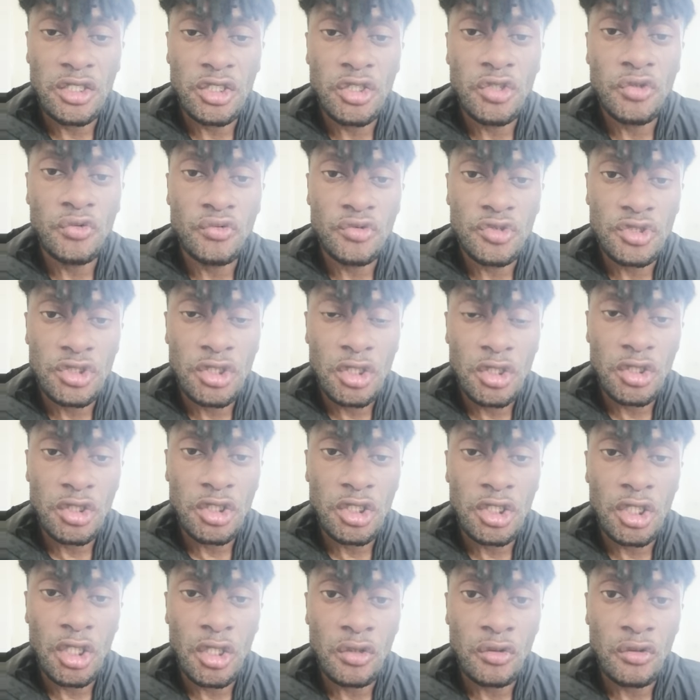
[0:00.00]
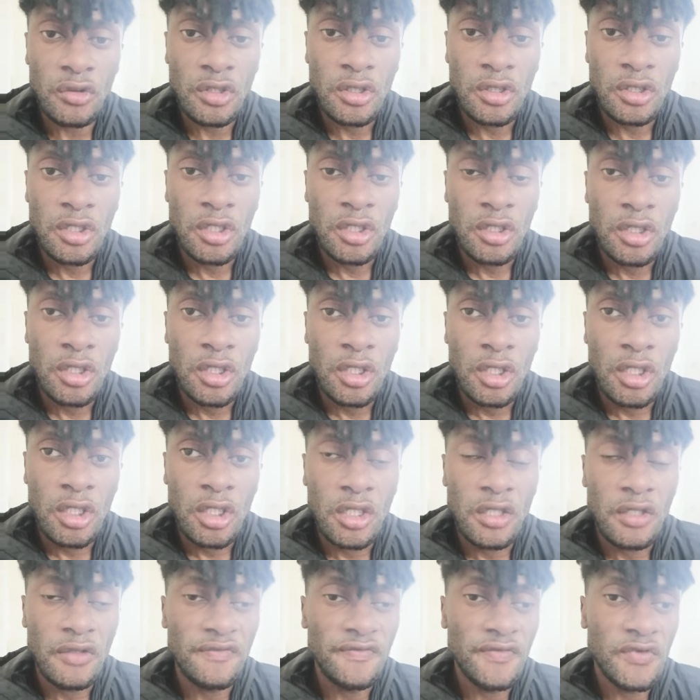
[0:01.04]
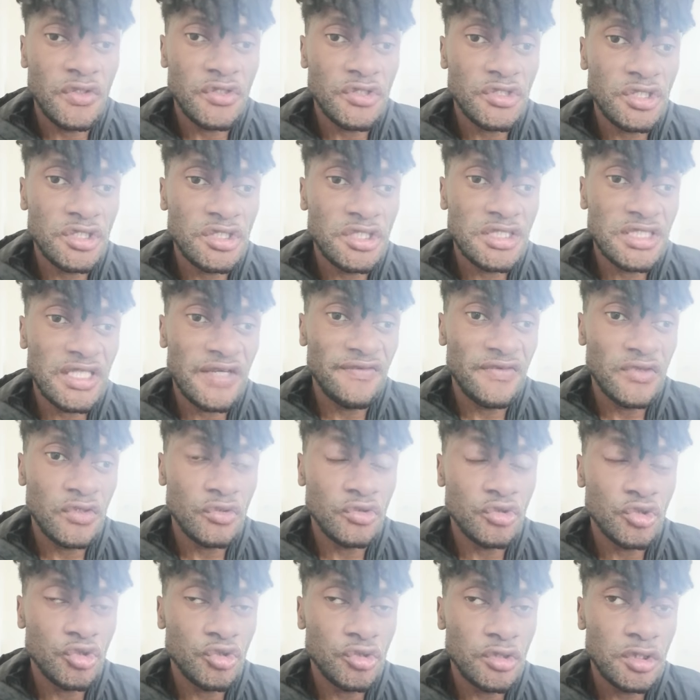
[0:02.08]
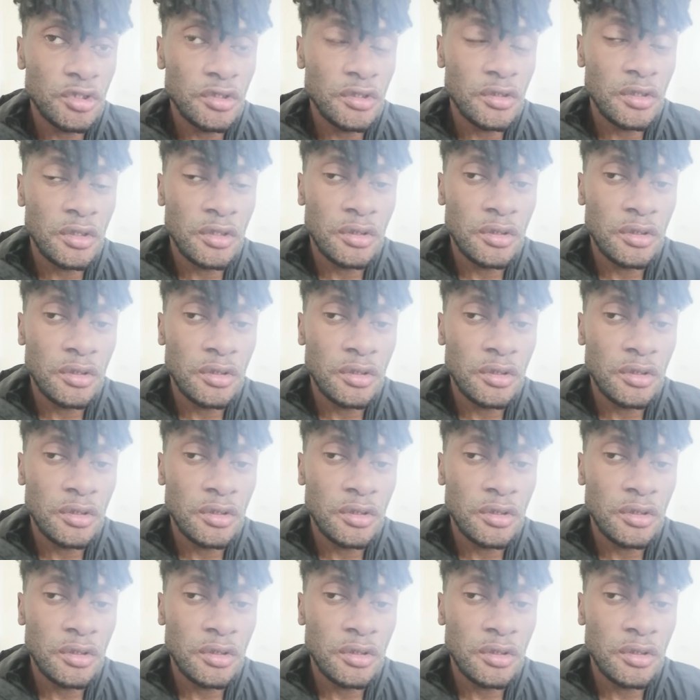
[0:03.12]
used, you know, versus 700